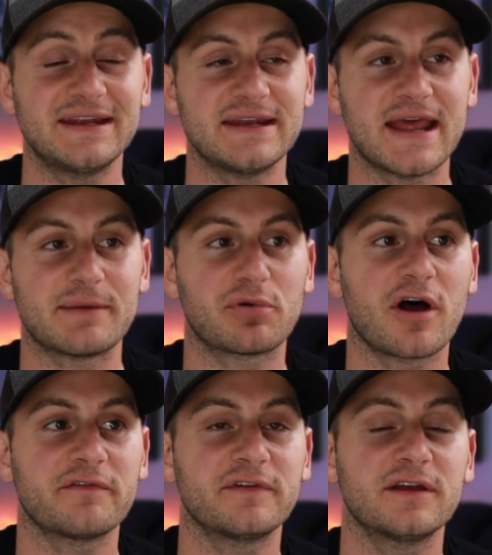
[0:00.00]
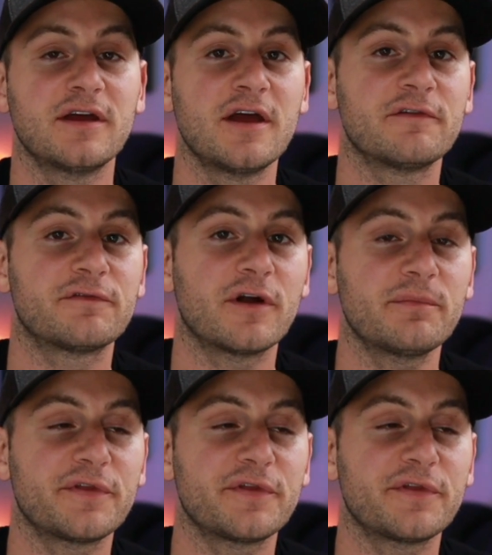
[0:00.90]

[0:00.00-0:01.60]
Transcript: in net profit from